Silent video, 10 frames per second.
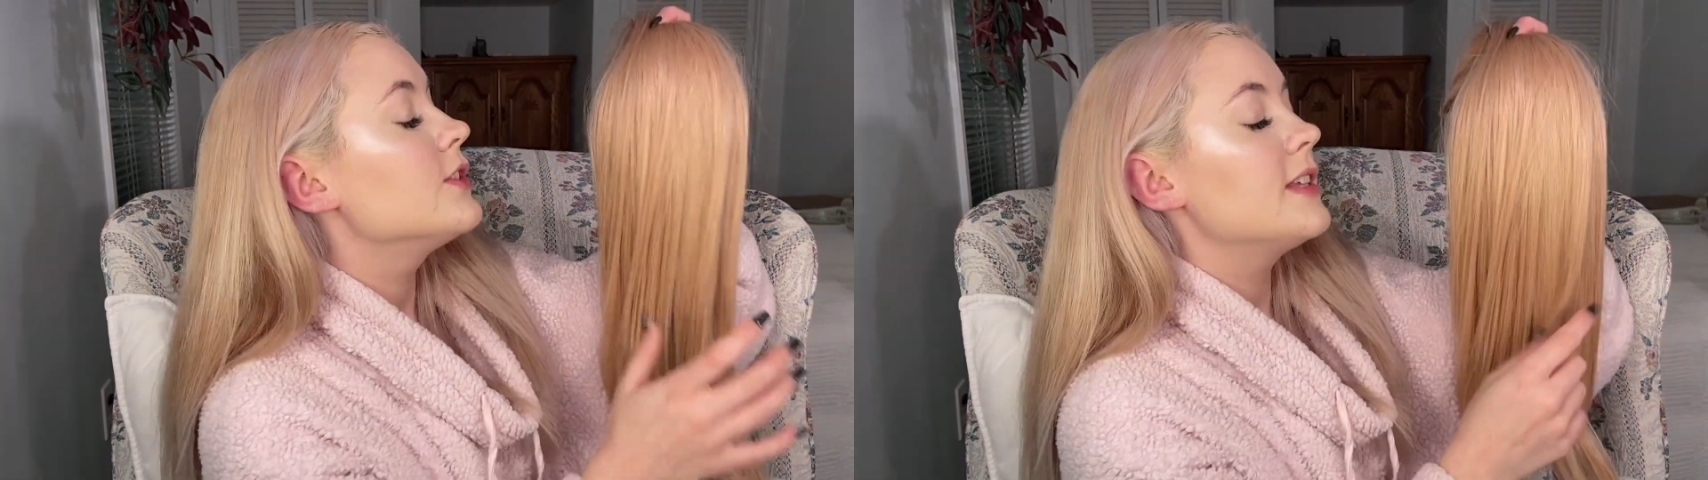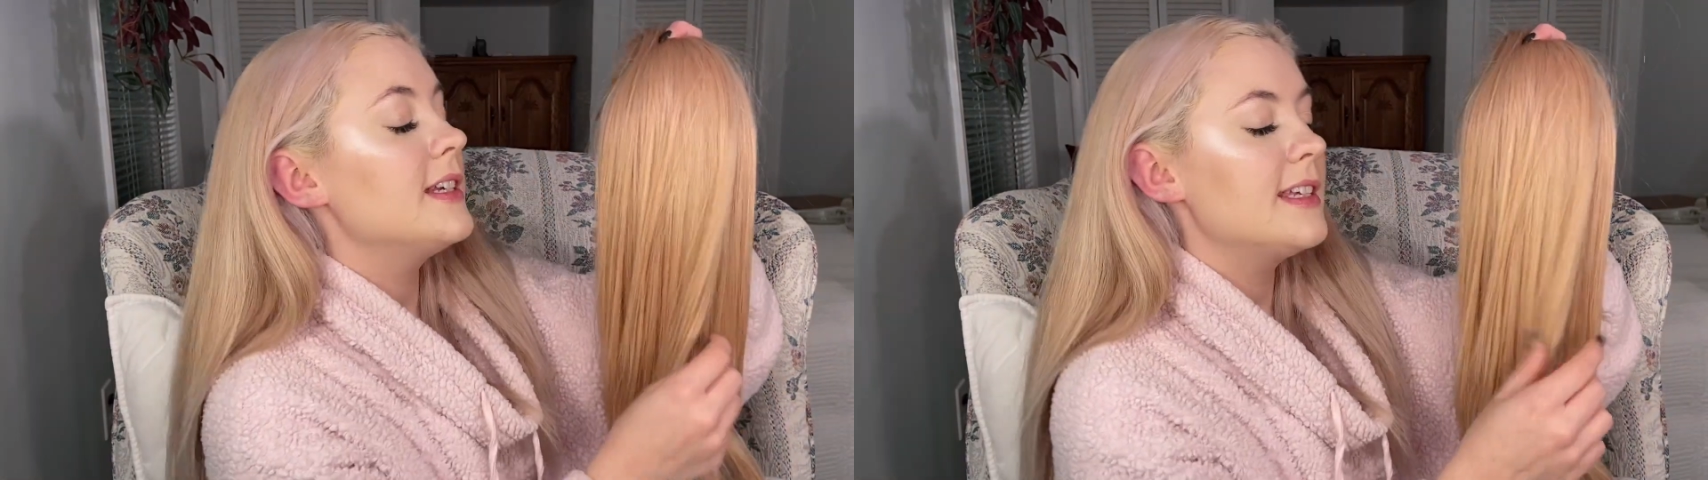
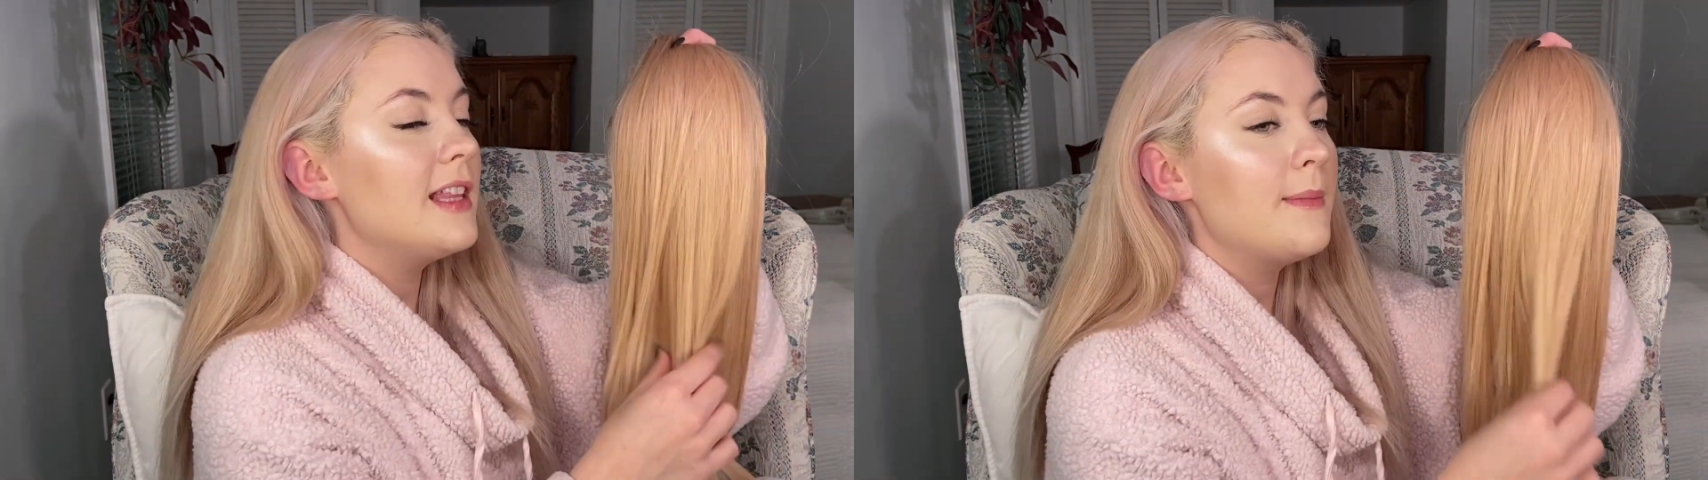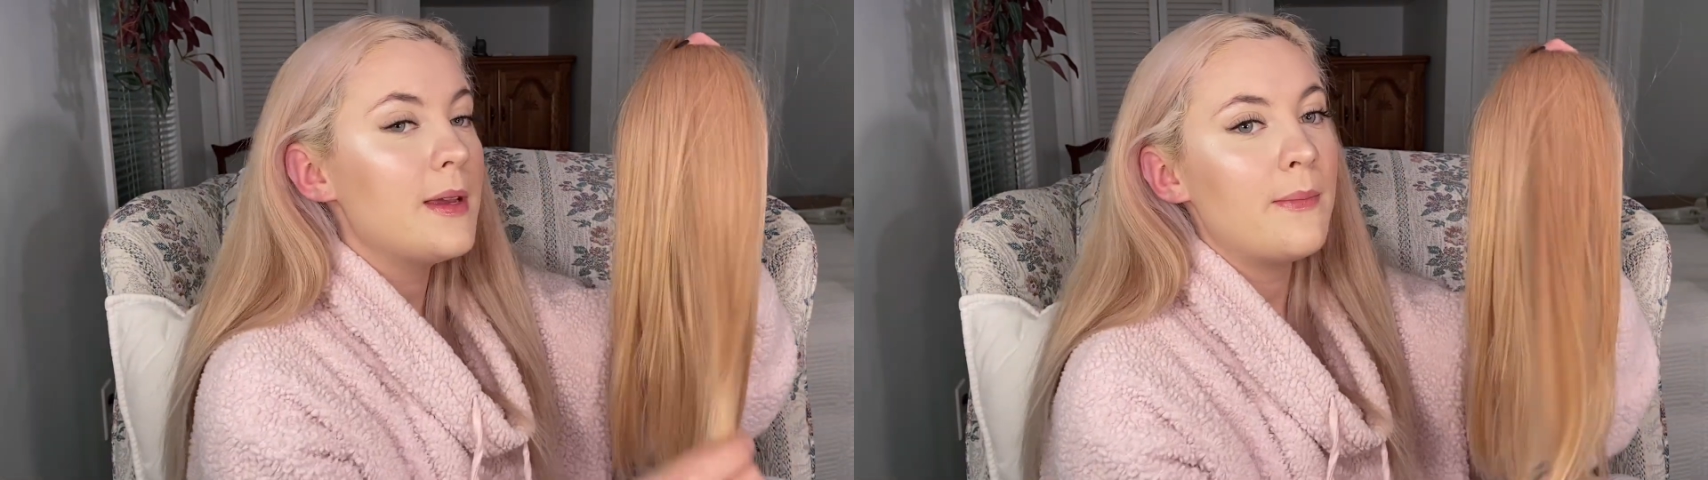So they did
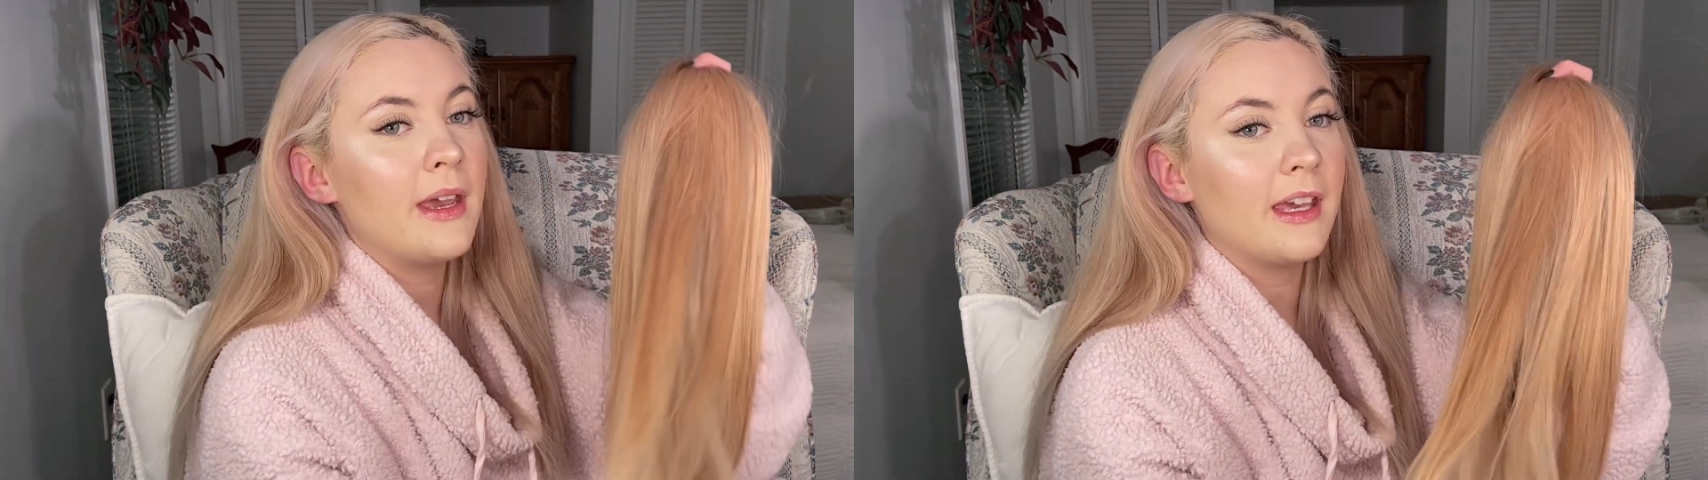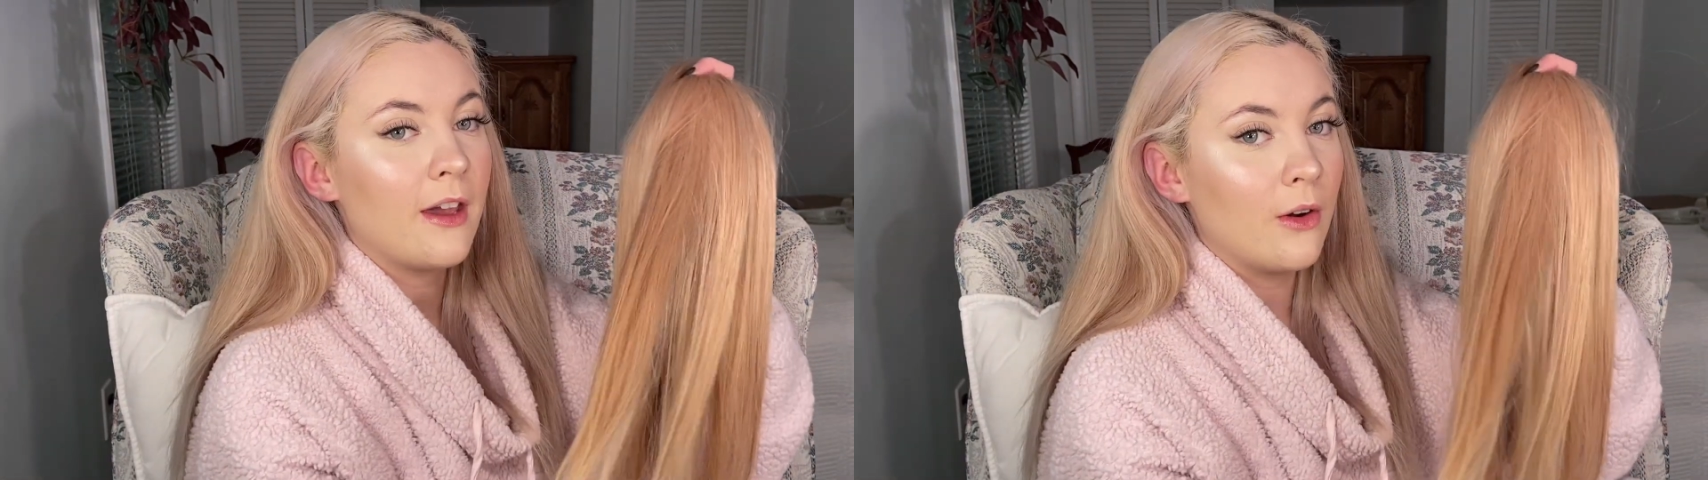let me
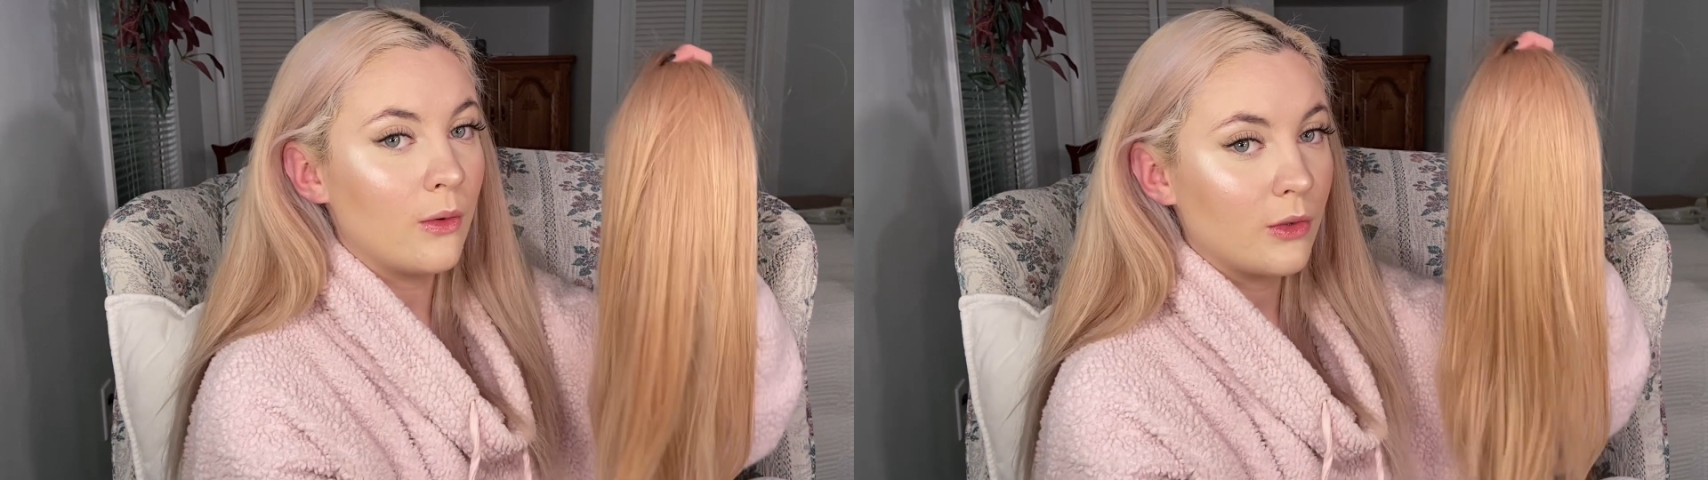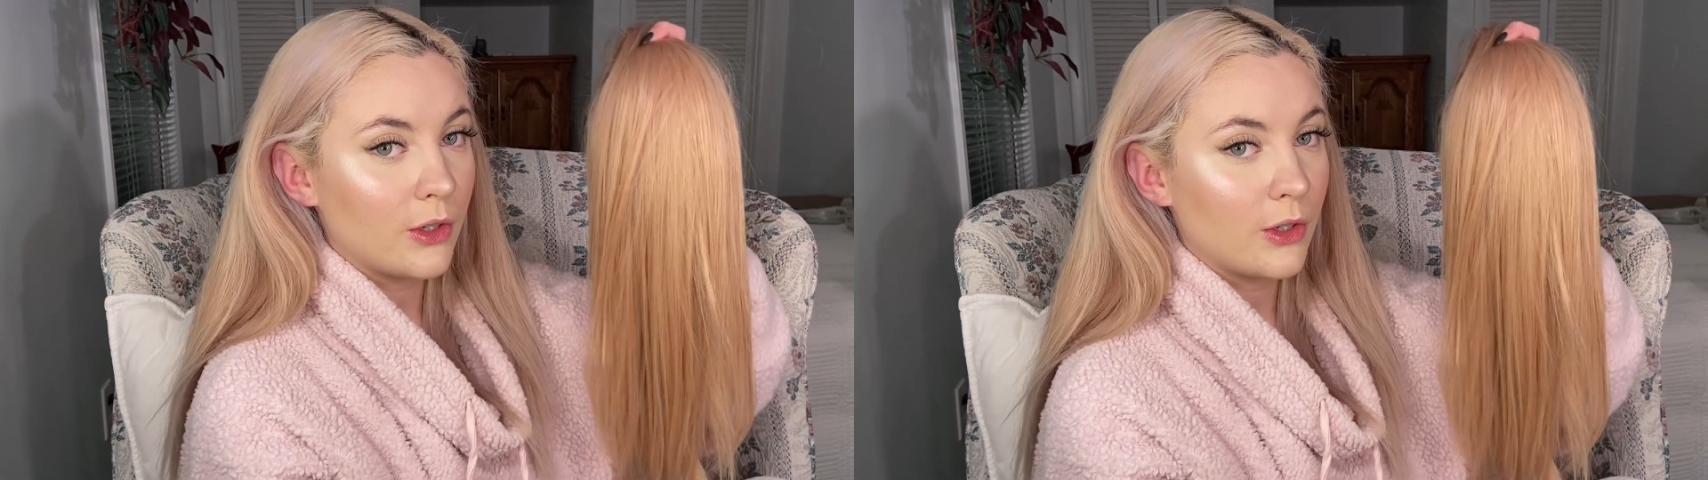pick out